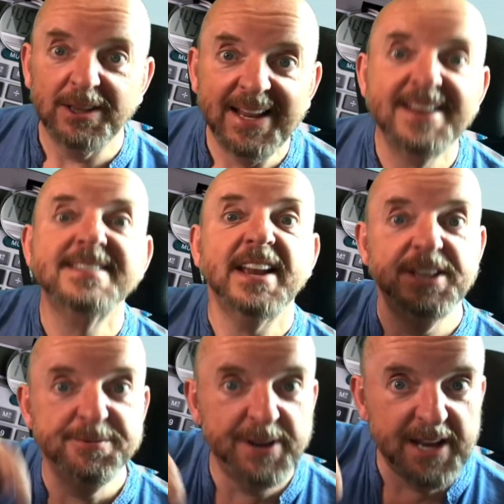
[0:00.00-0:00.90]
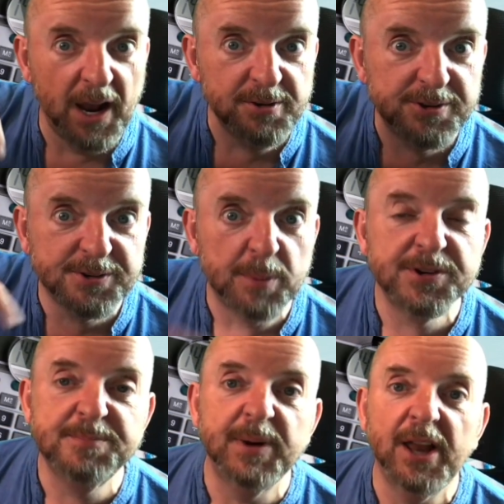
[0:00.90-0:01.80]
are links in the video
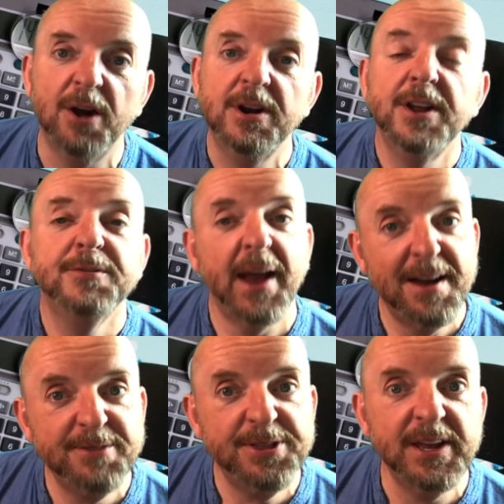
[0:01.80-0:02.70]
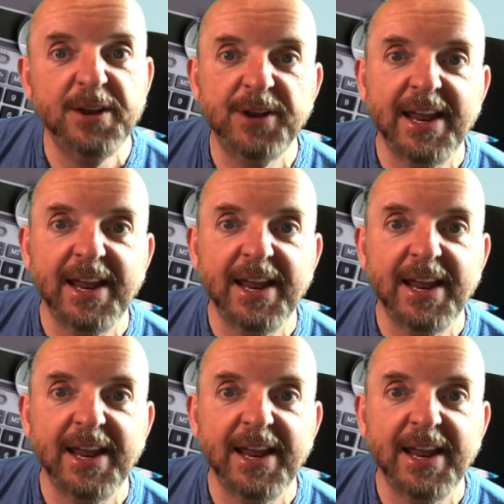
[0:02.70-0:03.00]
description below for everything you